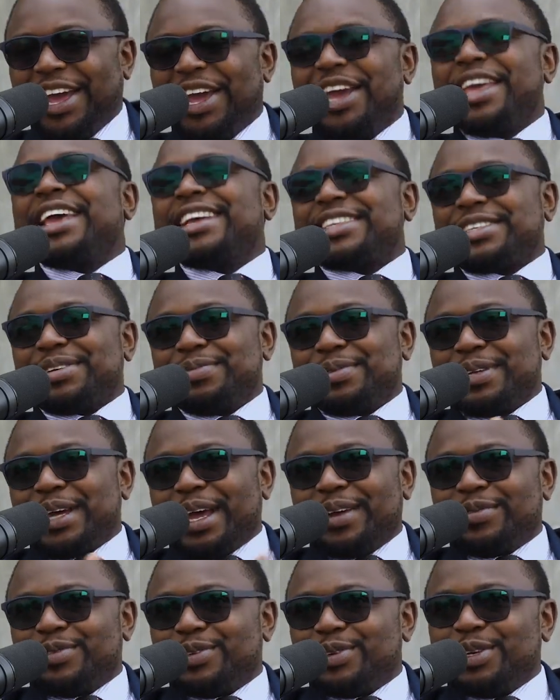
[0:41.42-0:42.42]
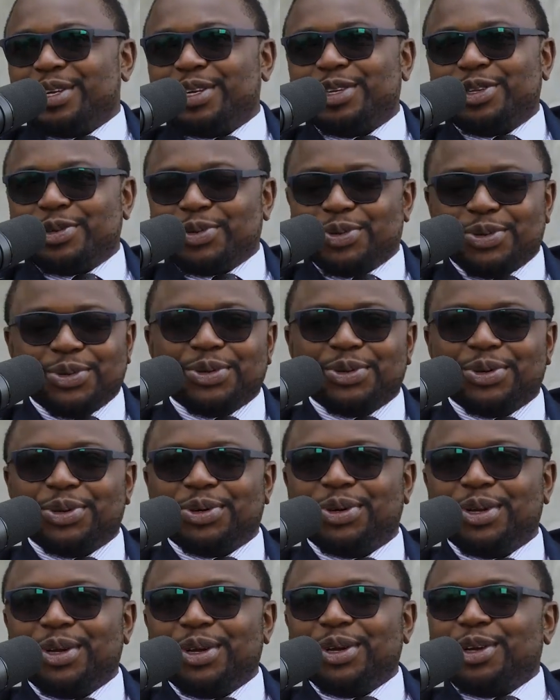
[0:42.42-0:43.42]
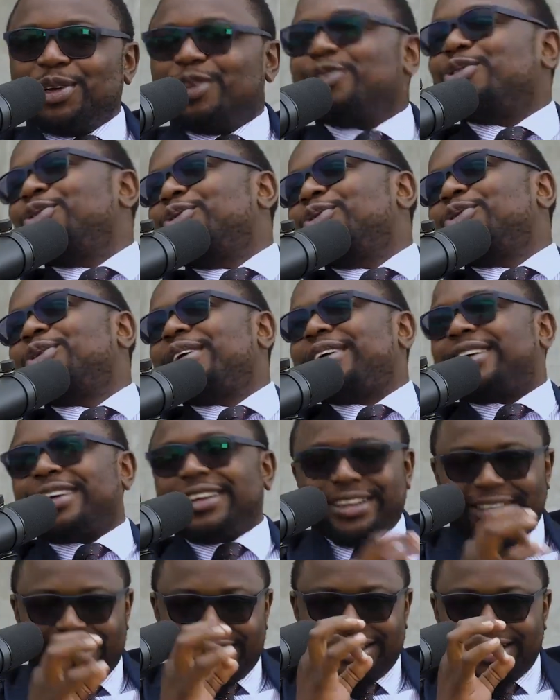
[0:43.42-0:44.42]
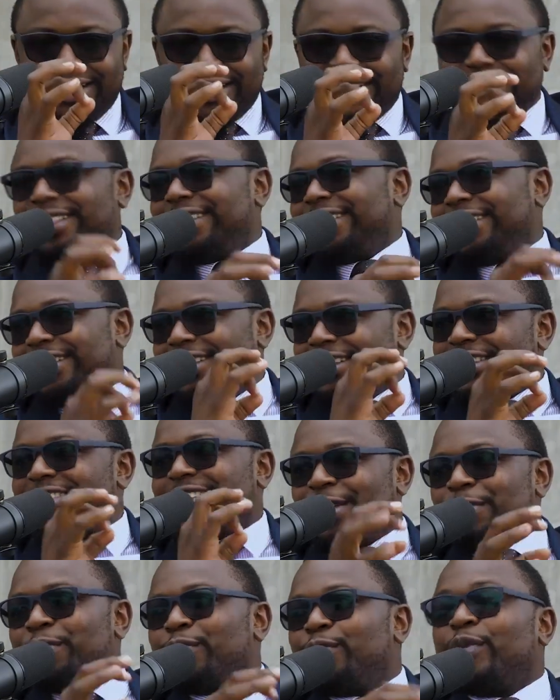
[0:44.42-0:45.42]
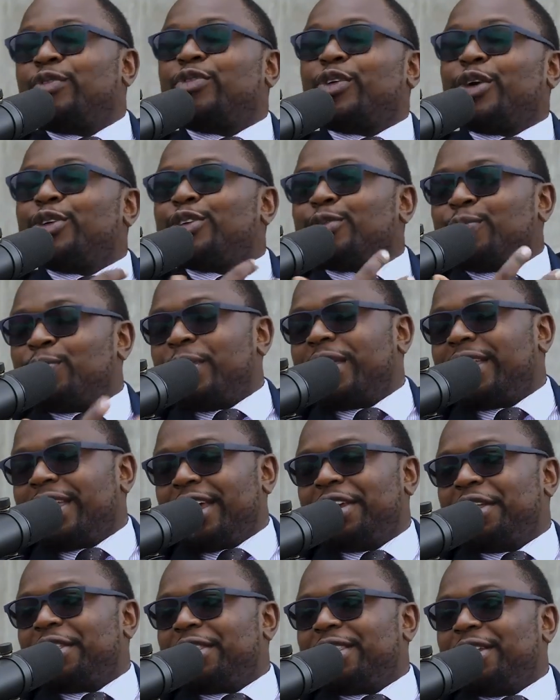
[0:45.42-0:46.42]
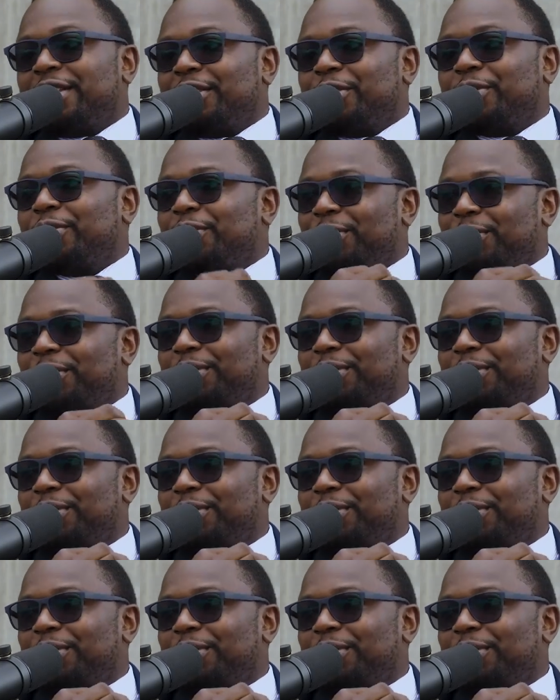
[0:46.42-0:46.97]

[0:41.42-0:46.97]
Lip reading: Yeah, sometimes you need to look. Before you speak anything, you